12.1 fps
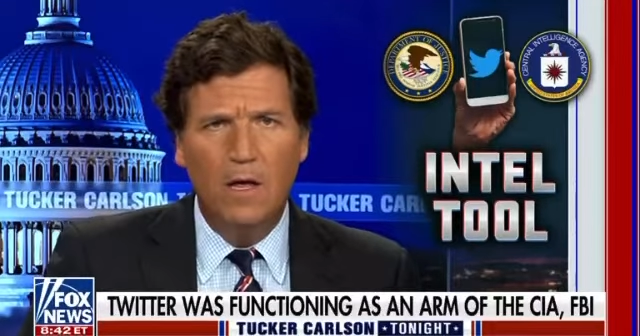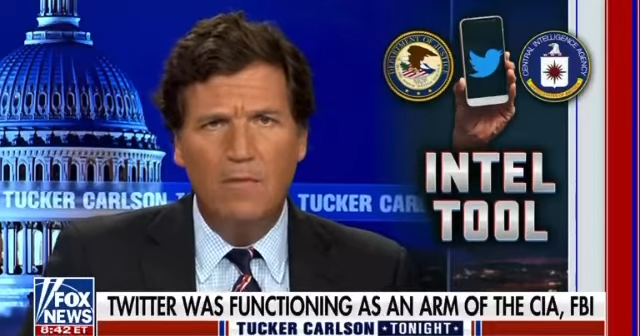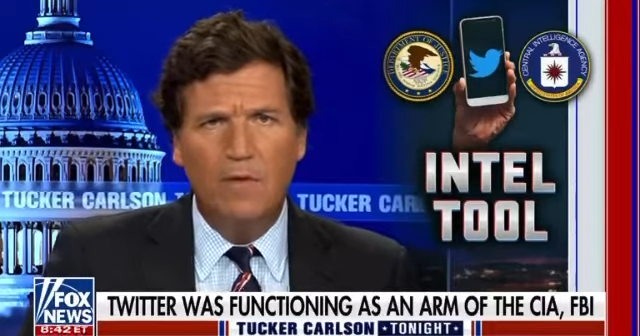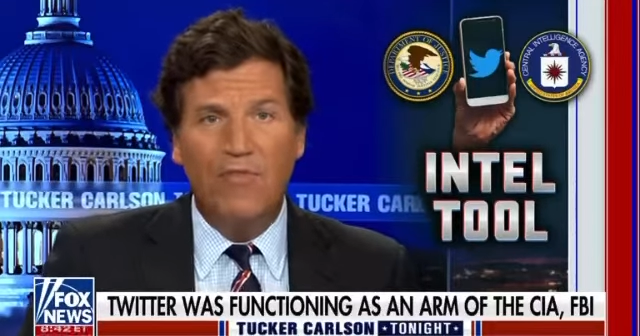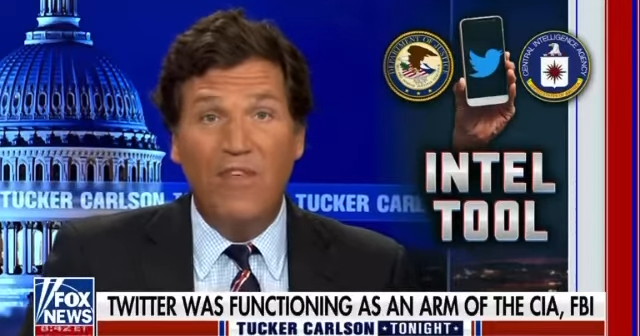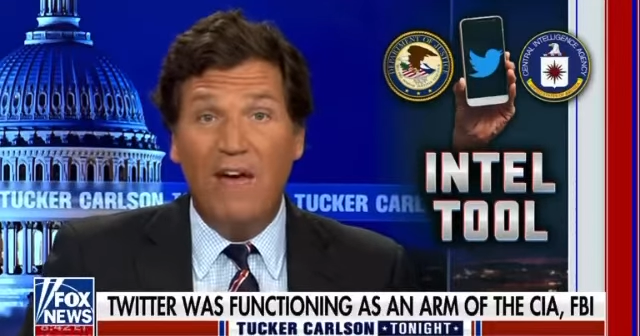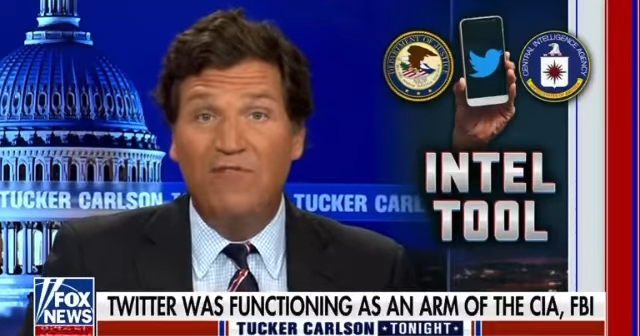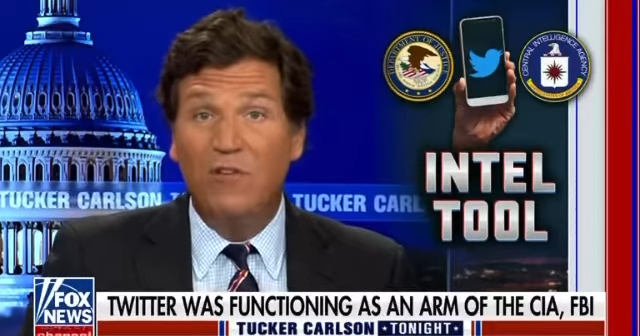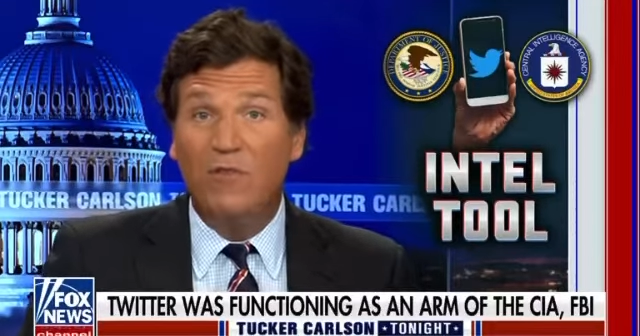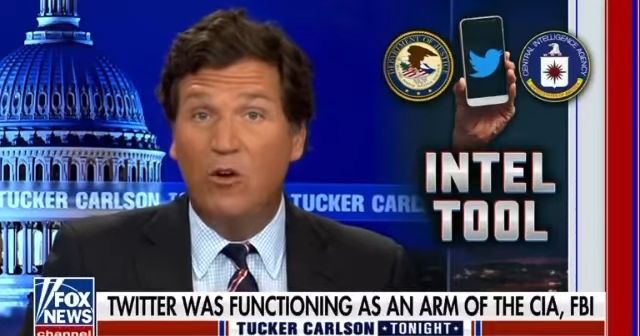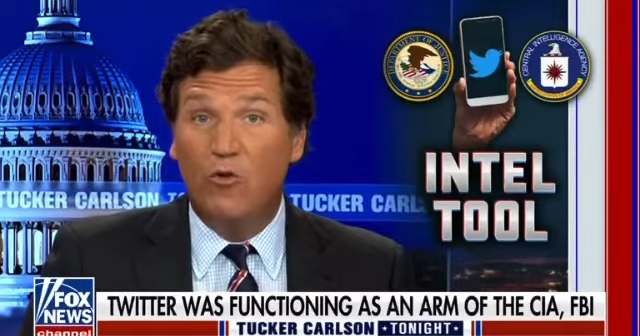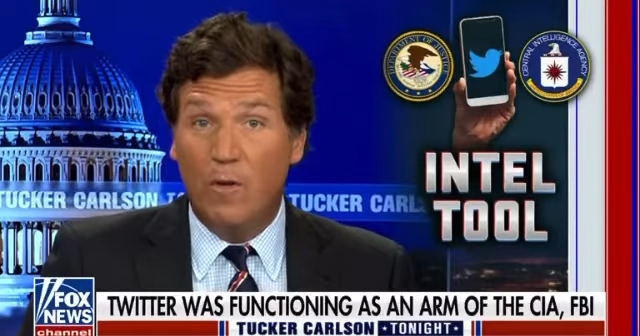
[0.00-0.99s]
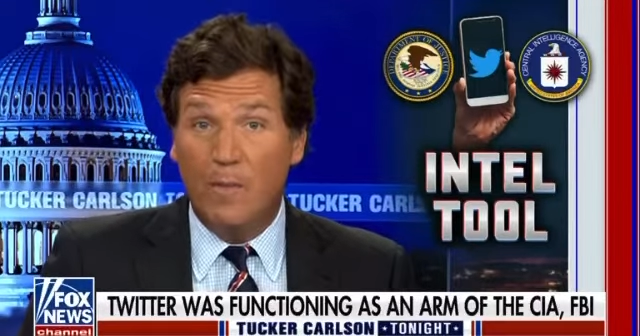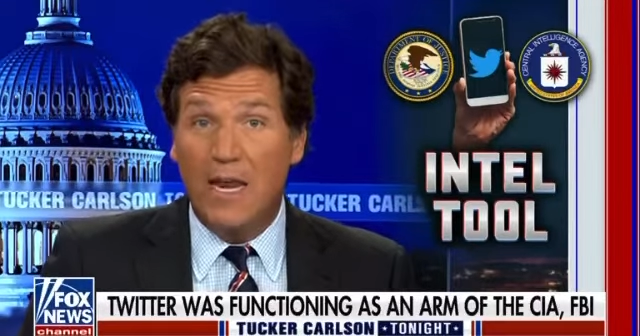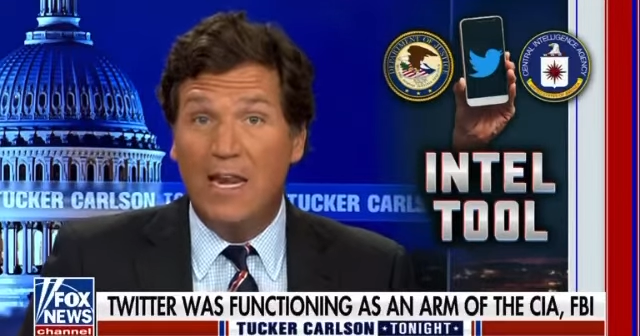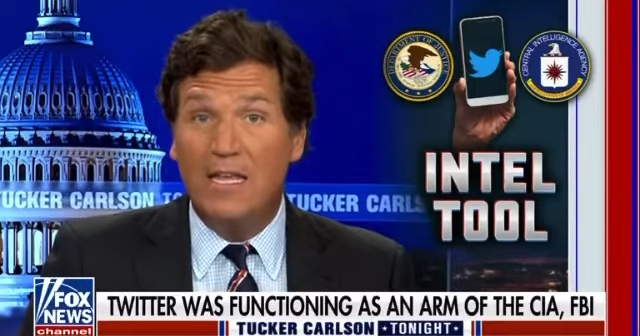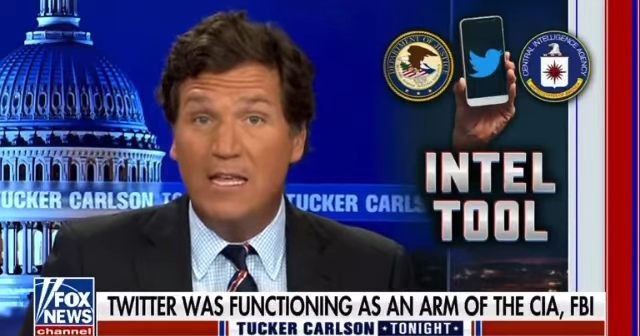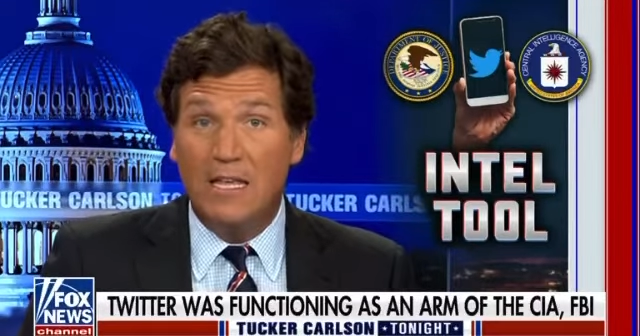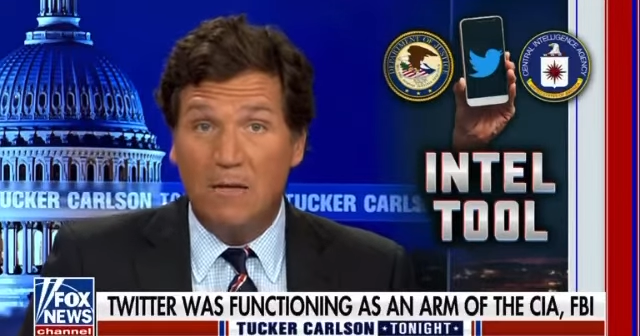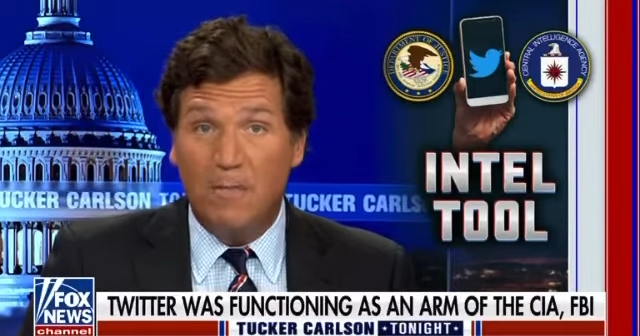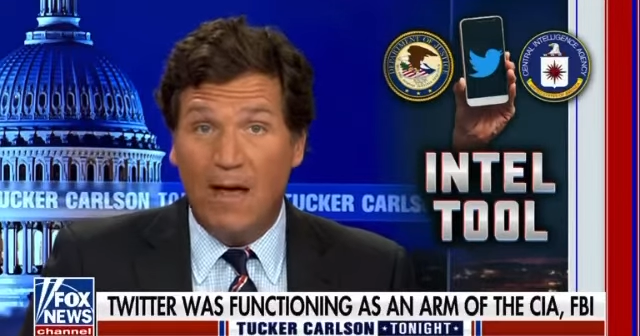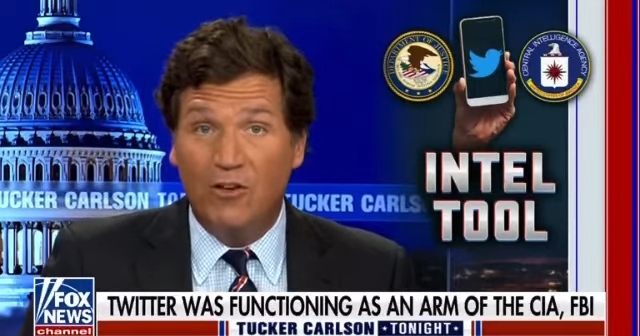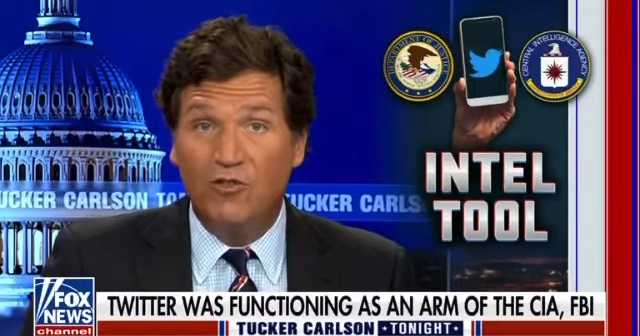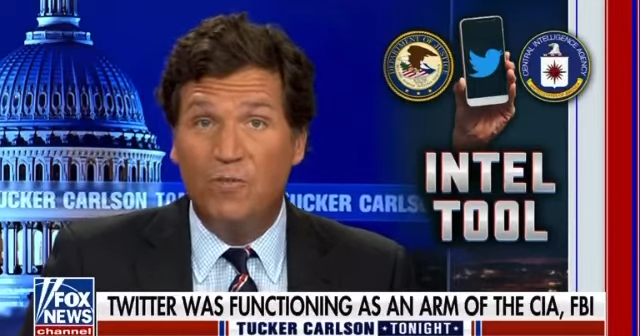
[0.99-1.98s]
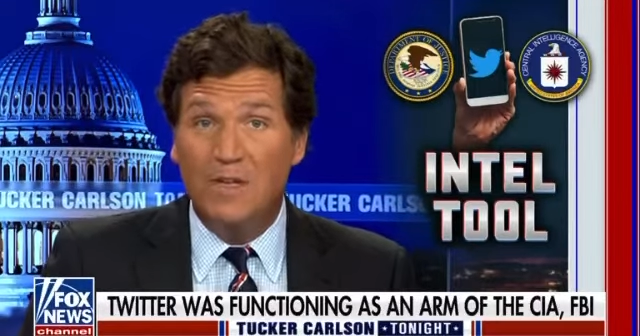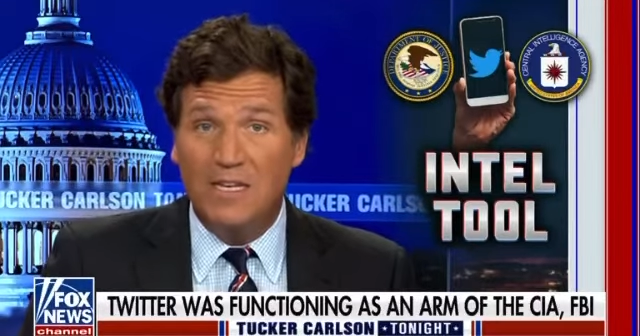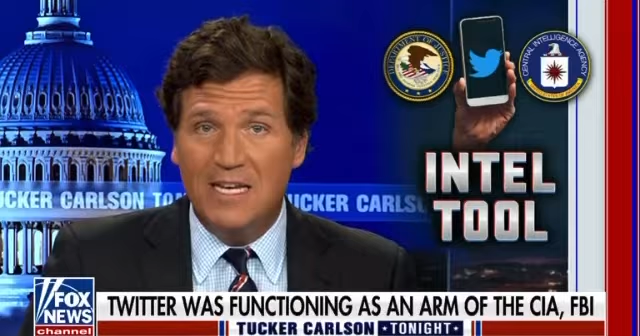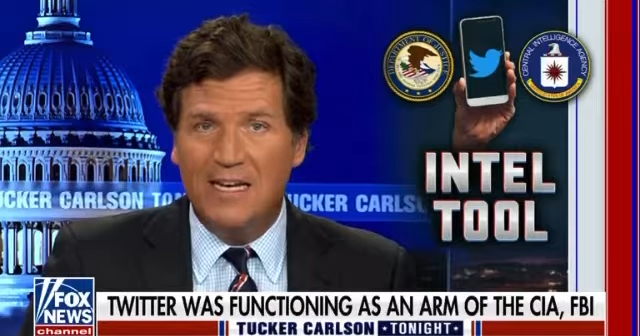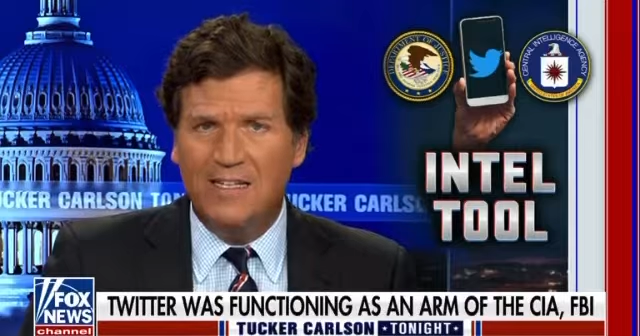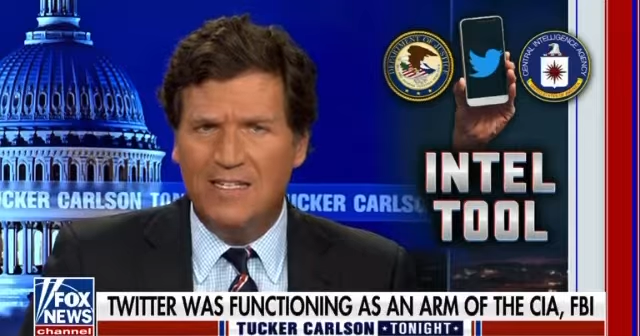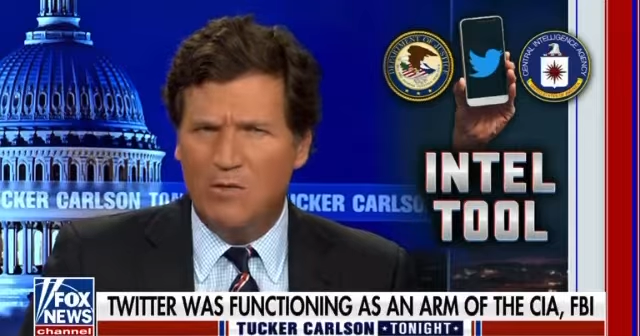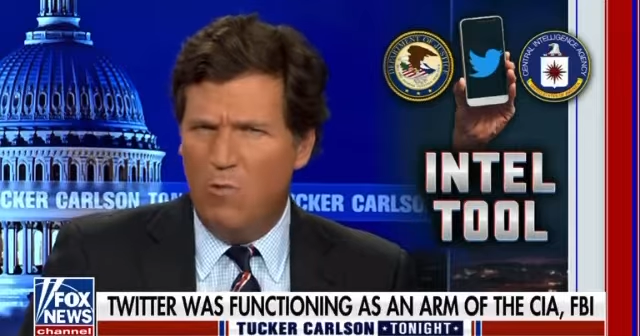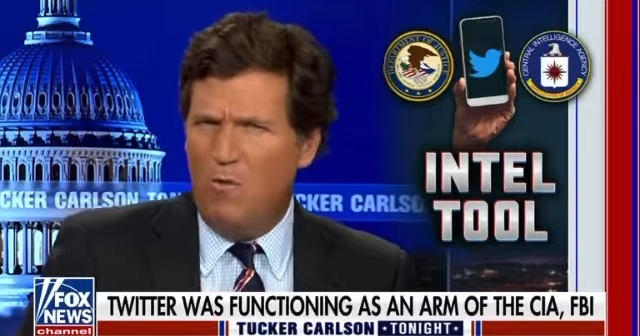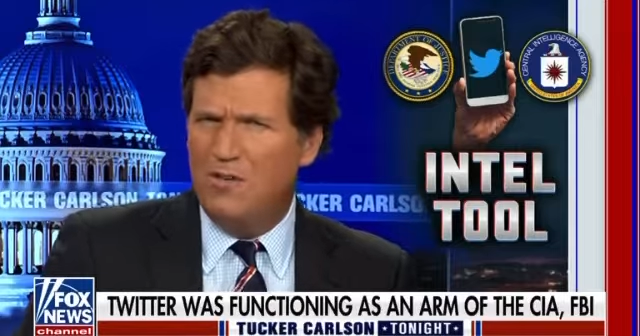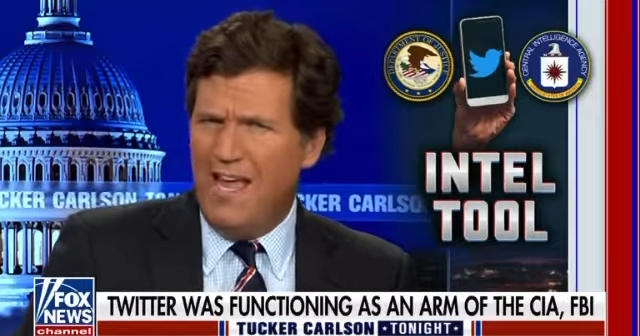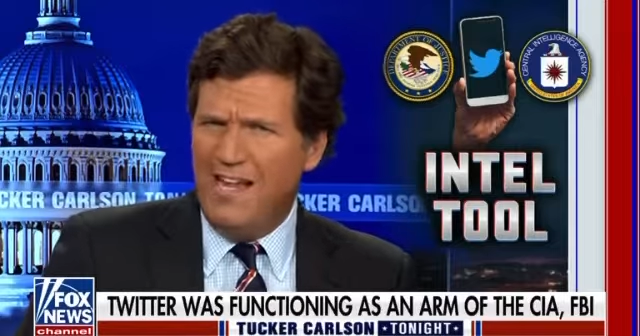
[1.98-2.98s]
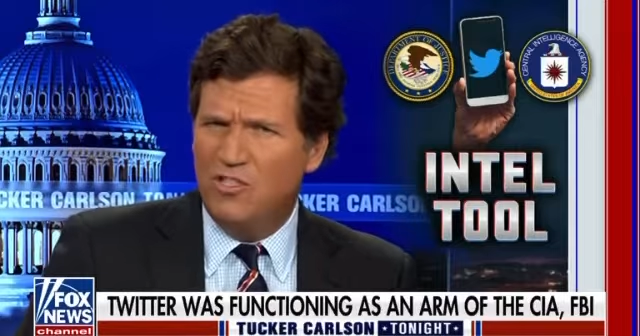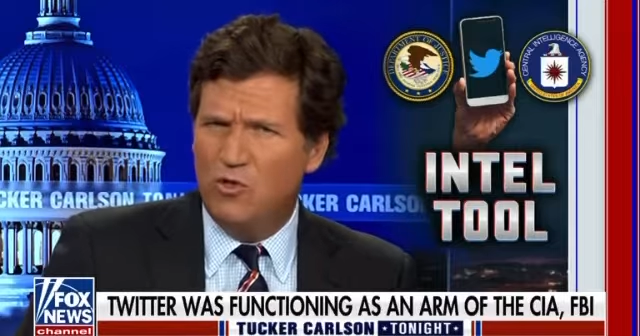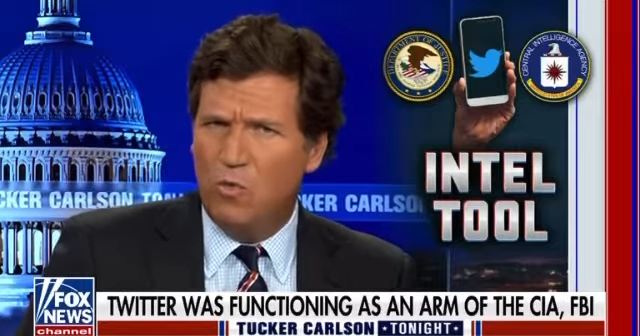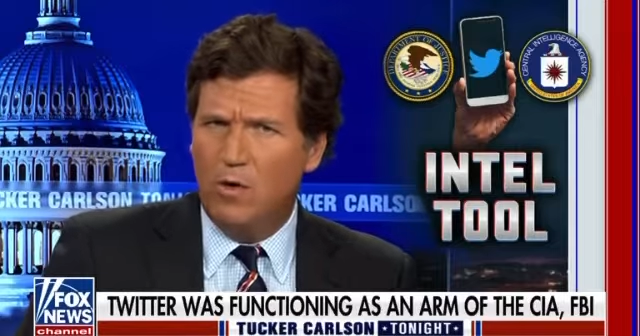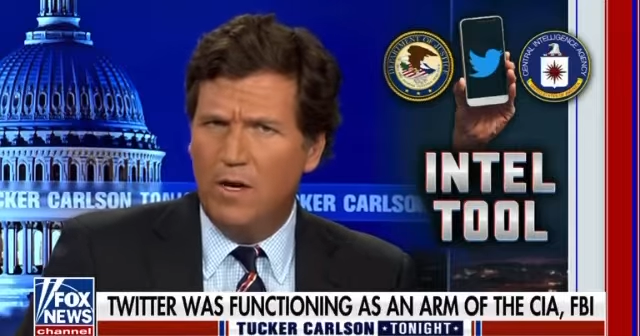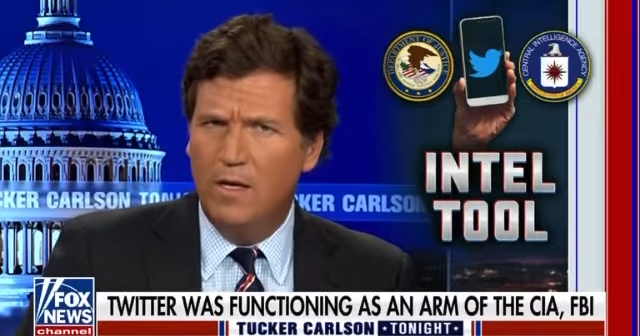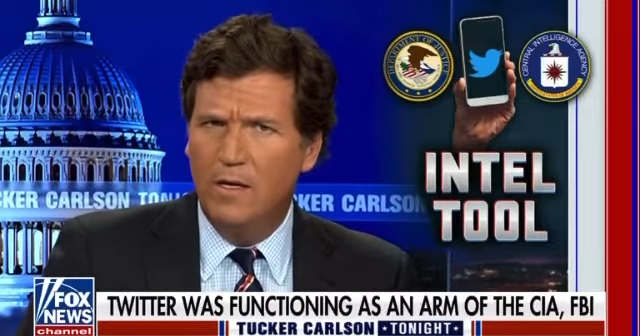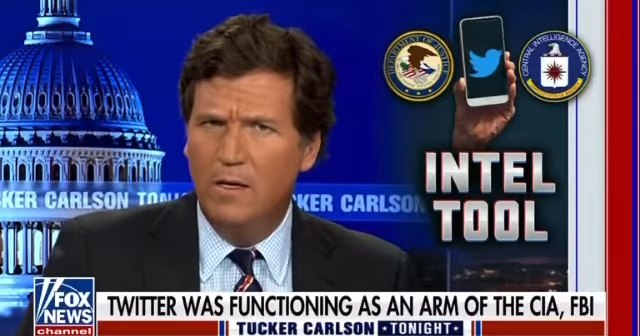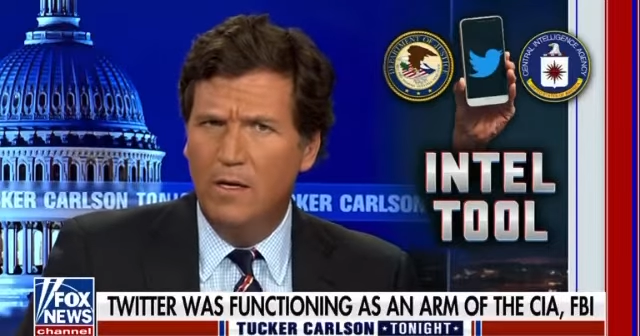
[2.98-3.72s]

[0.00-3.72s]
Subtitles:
The theft of incriminating emails from the DNC. What was that story?